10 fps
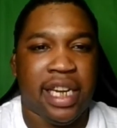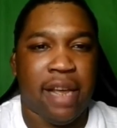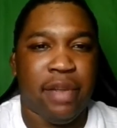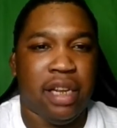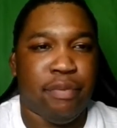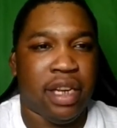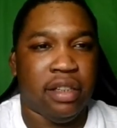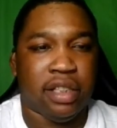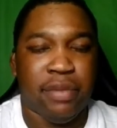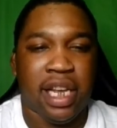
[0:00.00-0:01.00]
Dameon
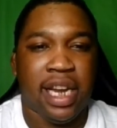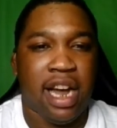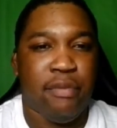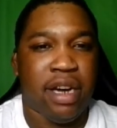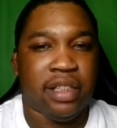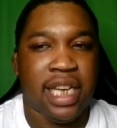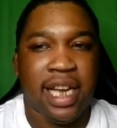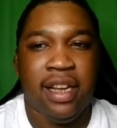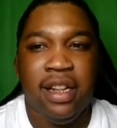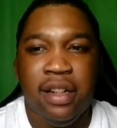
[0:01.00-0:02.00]
Pierce, man. How about
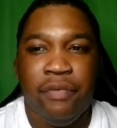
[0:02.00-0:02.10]
that?